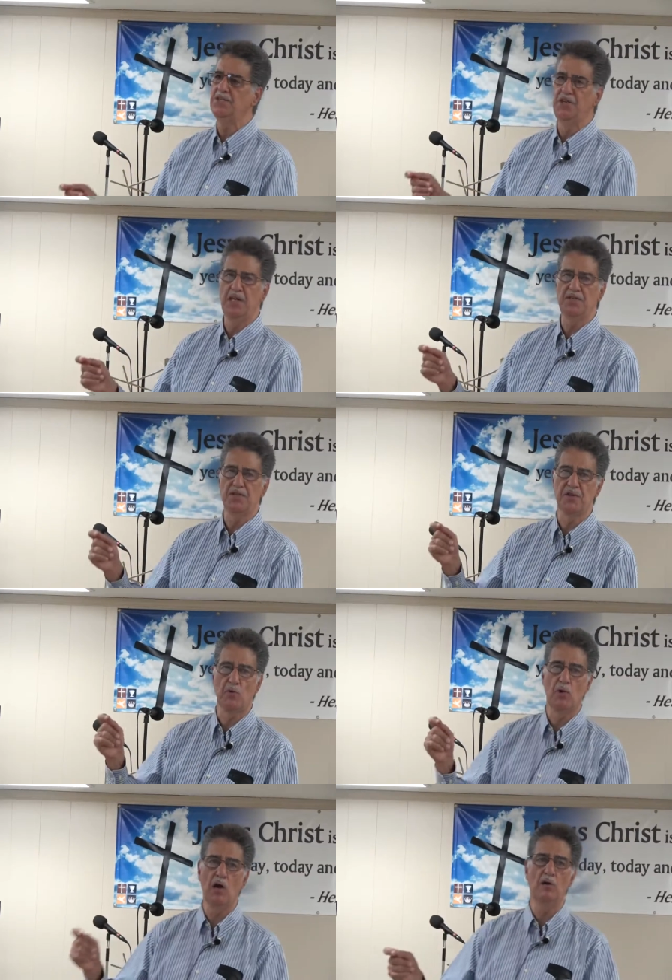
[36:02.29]
Jesus
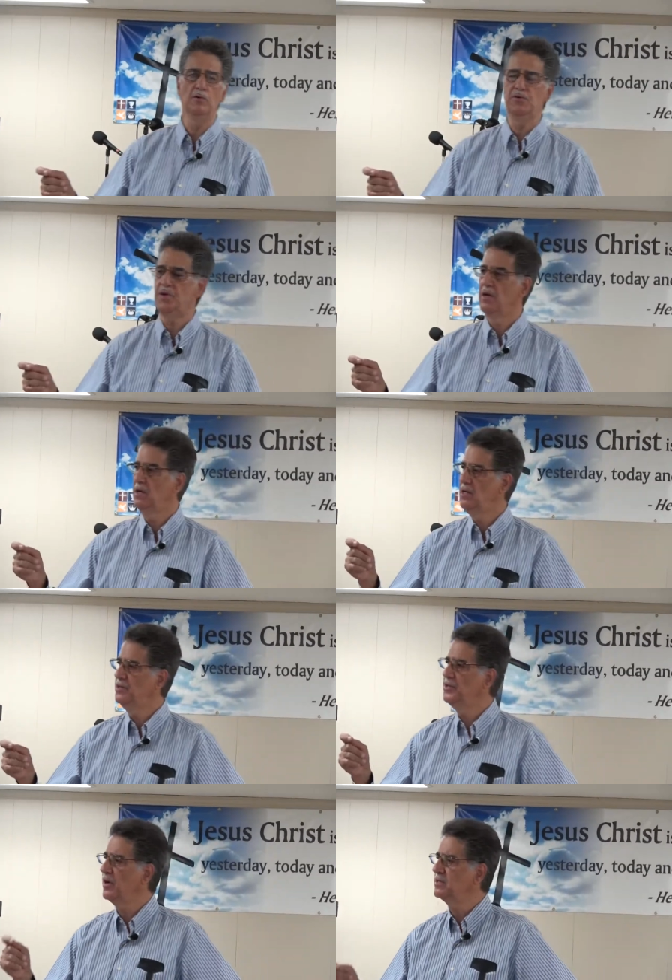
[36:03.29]
arose in
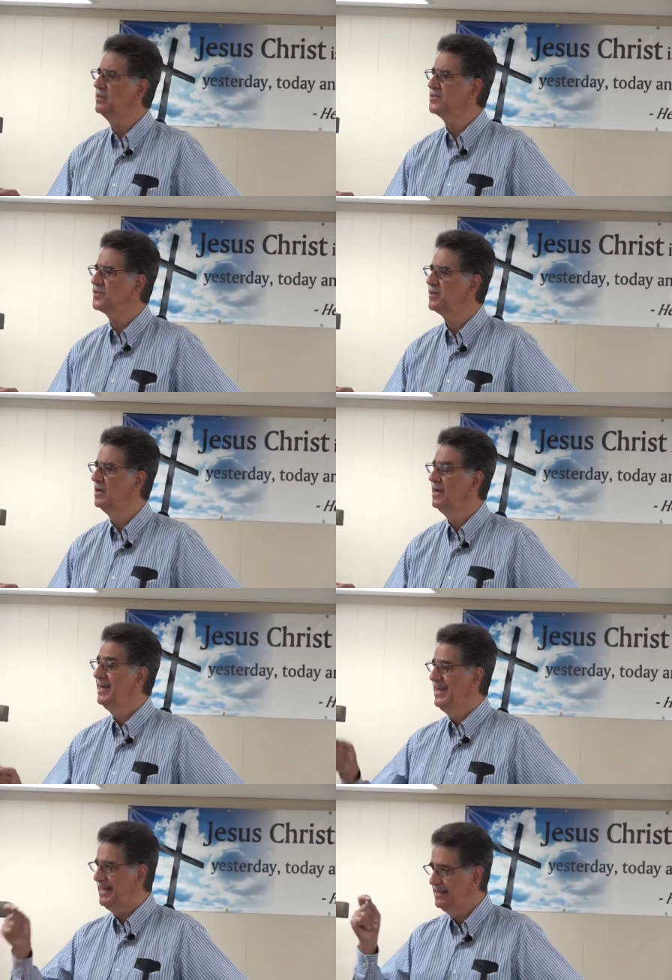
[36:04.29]
the darkness.
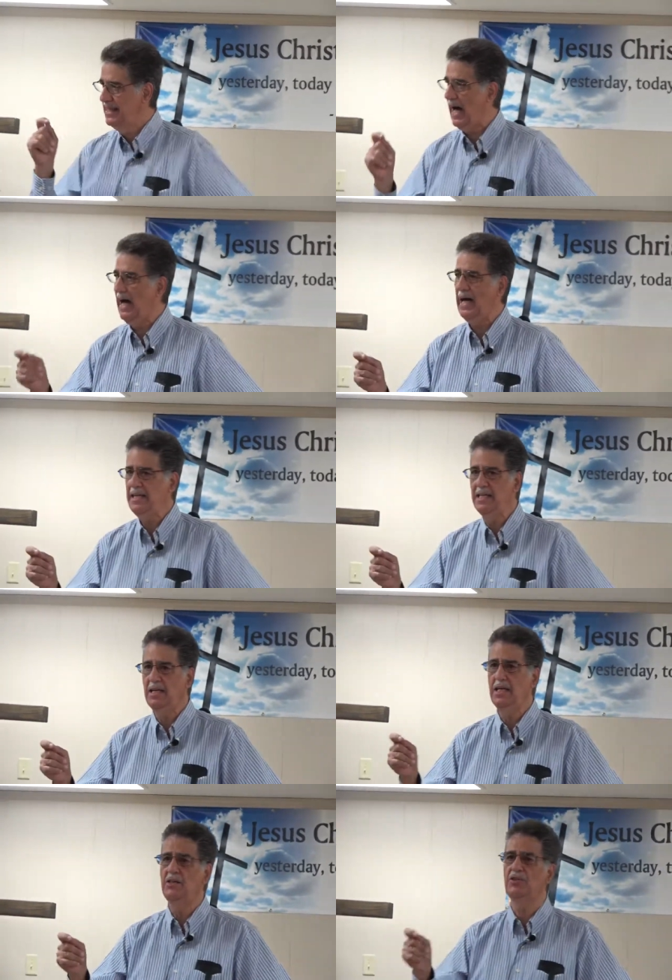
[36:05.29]
He died
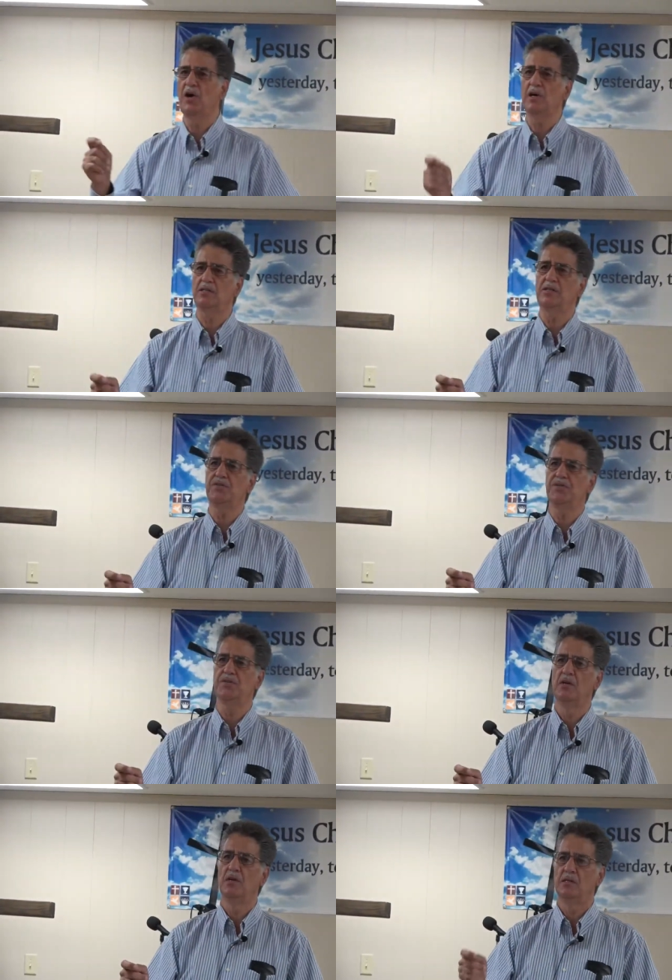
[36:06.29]
in the darkness,
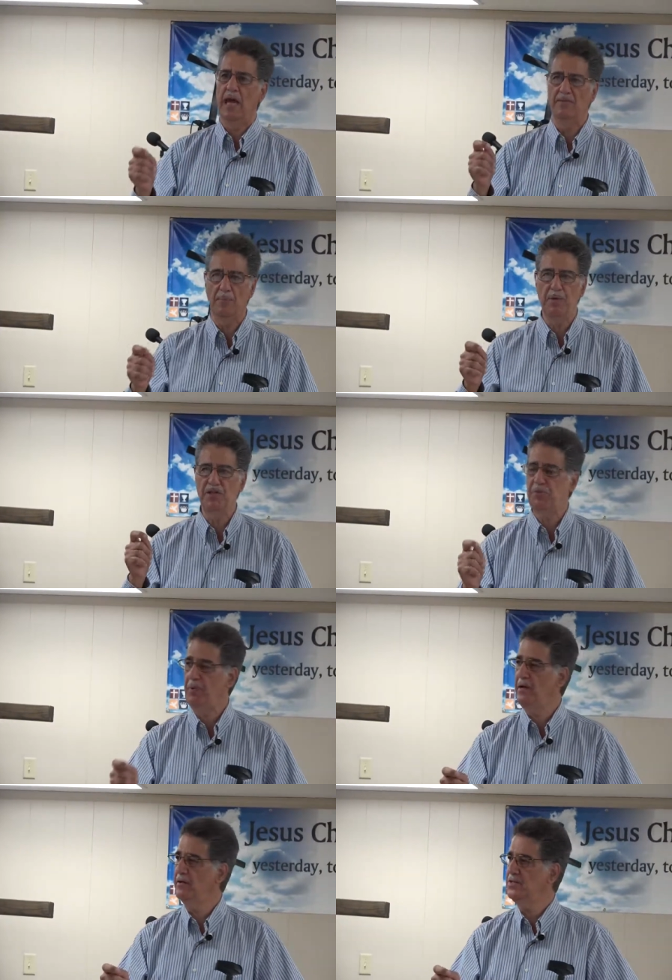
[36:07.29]
gave up his
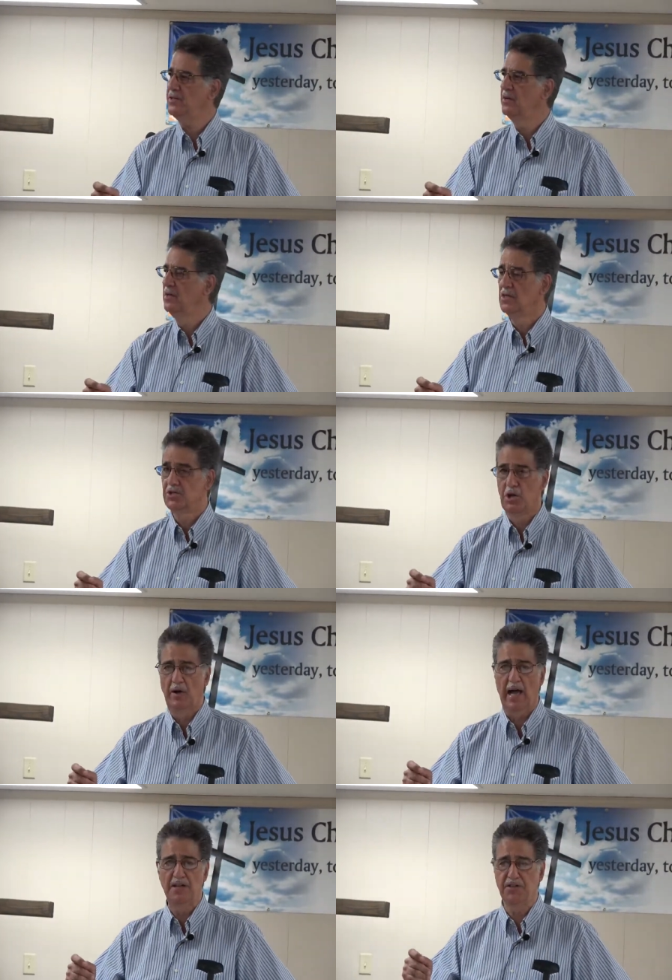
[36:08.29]
spirit so
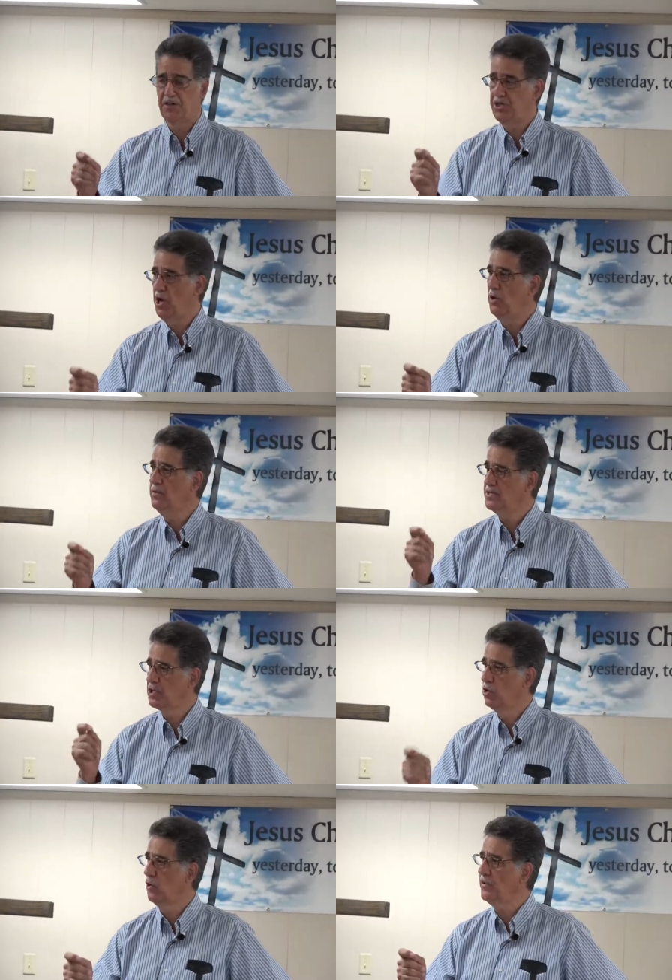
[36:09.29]
as to show his
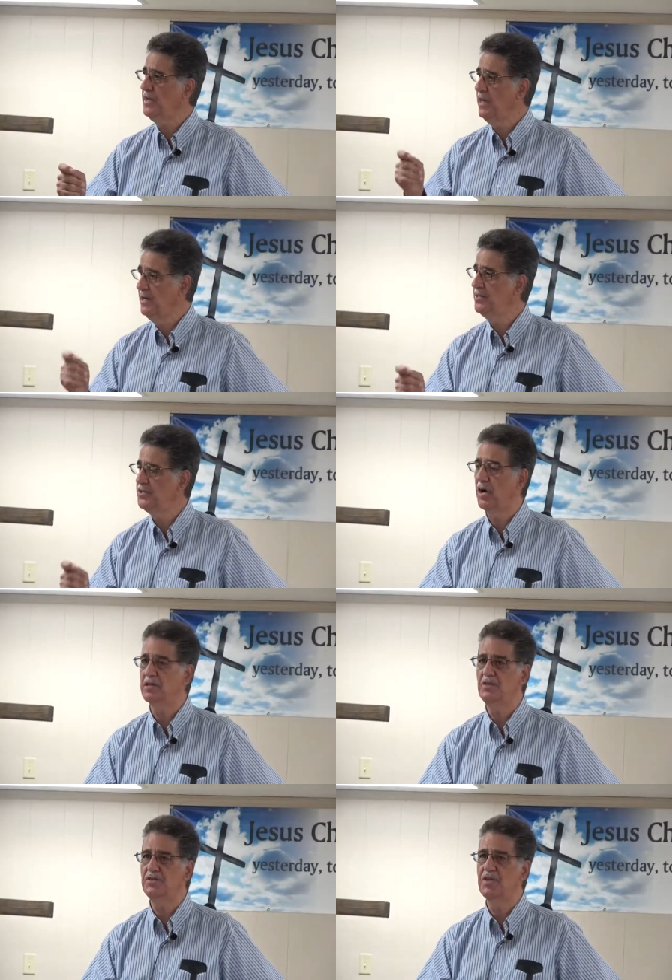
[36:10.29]
glory in the
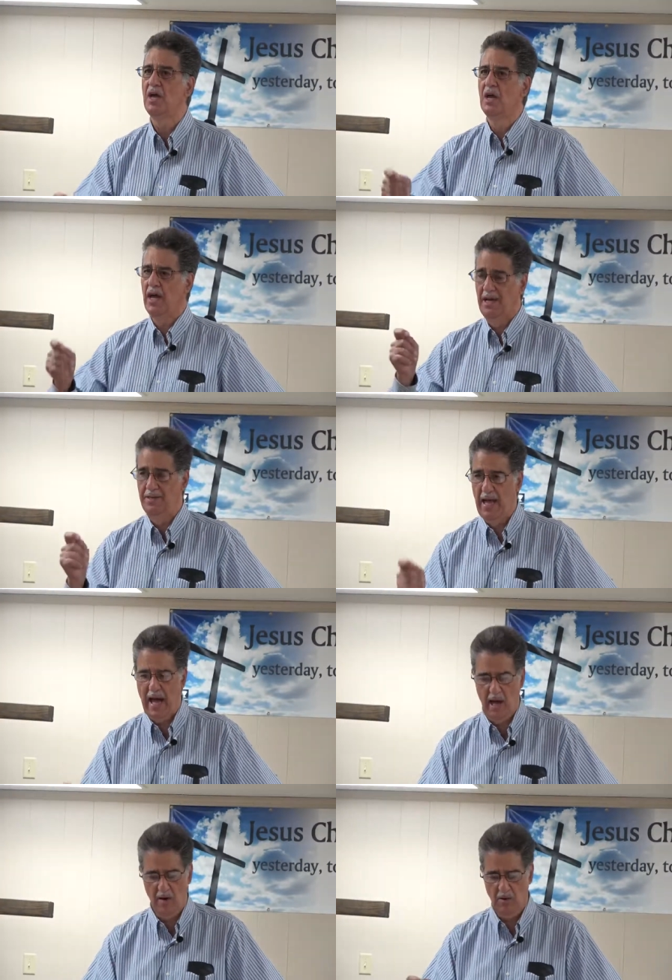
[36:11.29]
darkness, and
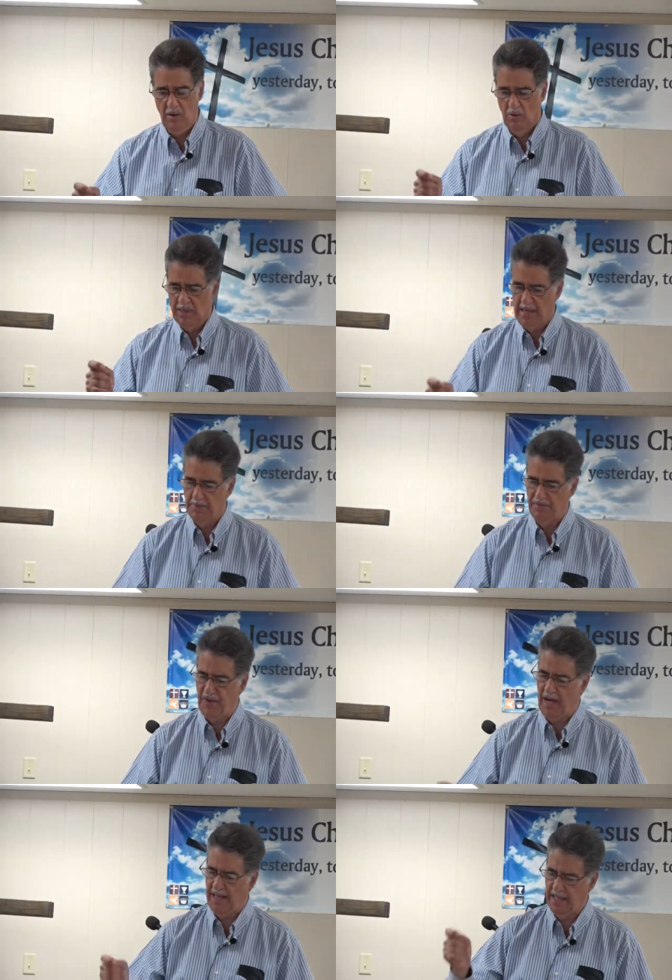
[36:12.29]
now we come to
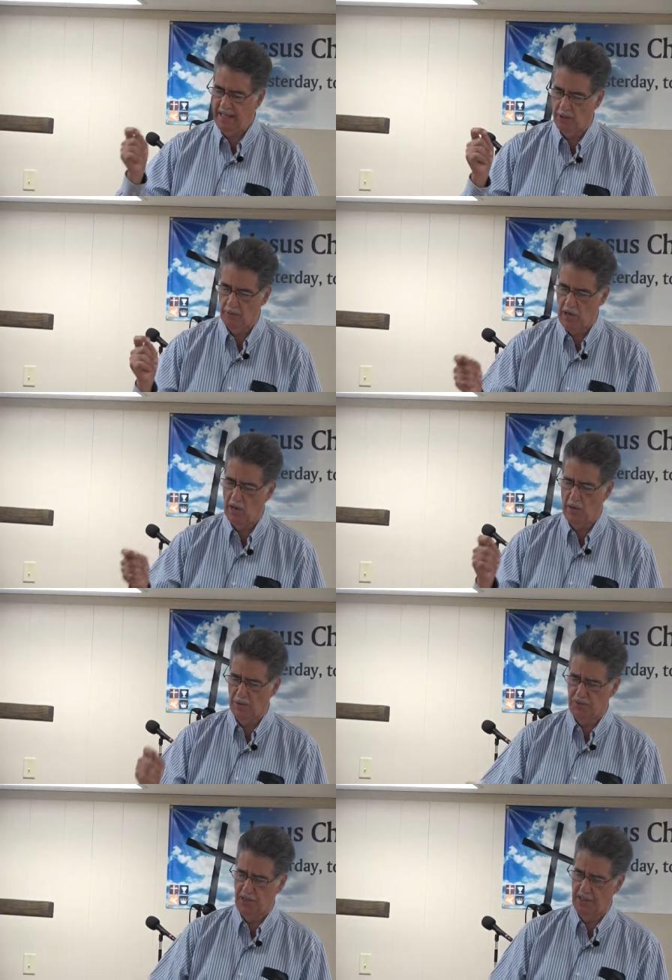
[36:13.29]
find he
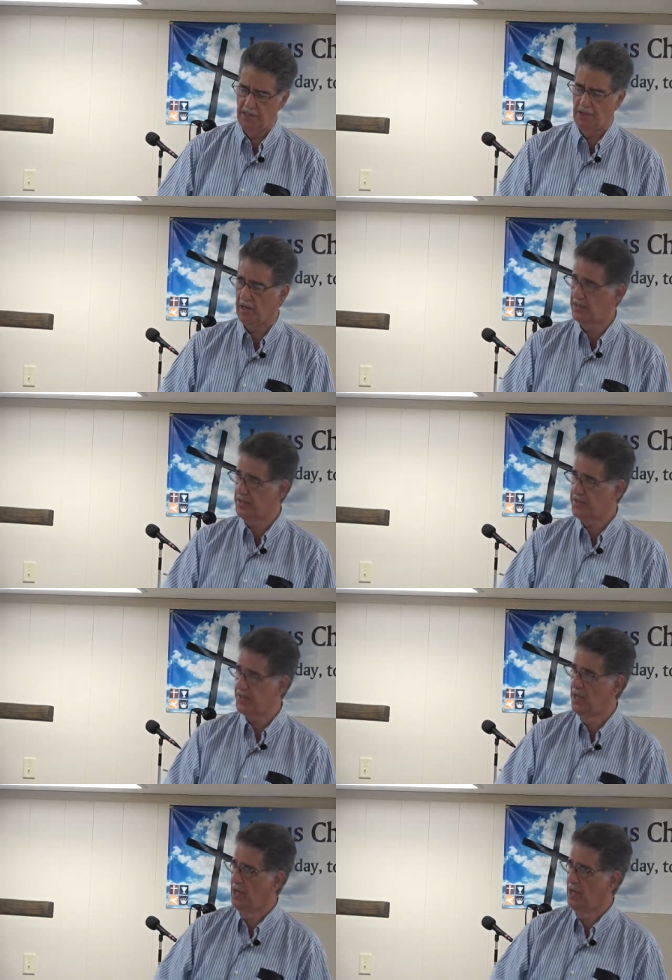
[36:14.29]
arose in the darkness.